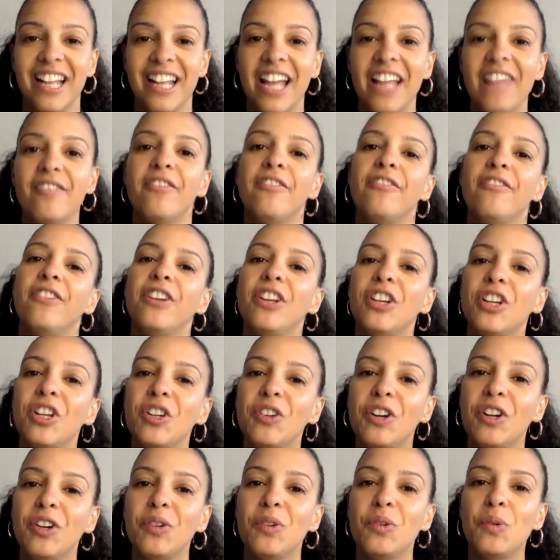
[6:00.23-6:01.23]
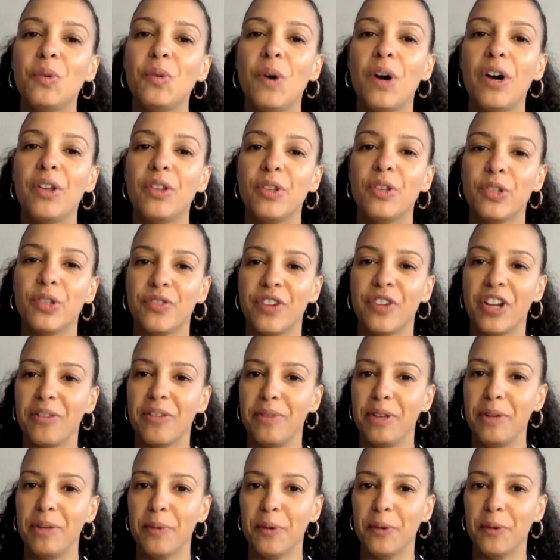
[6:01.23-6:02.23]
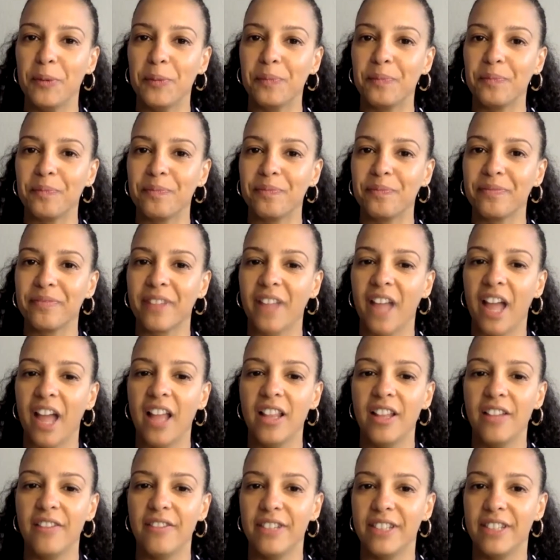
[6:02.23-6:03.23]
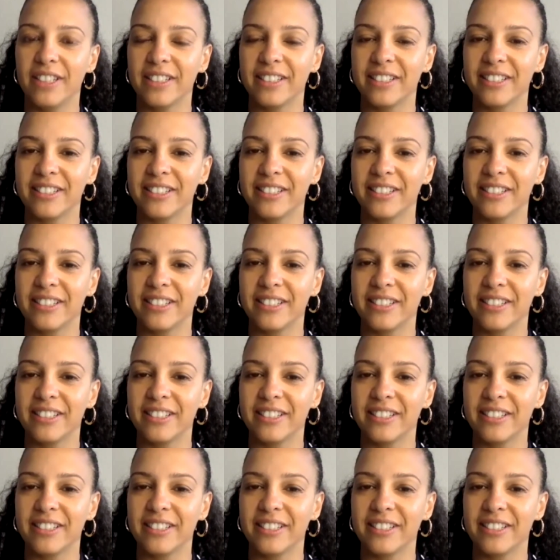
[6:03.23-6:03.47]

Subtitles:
and figure out who are those 5 people. I love this.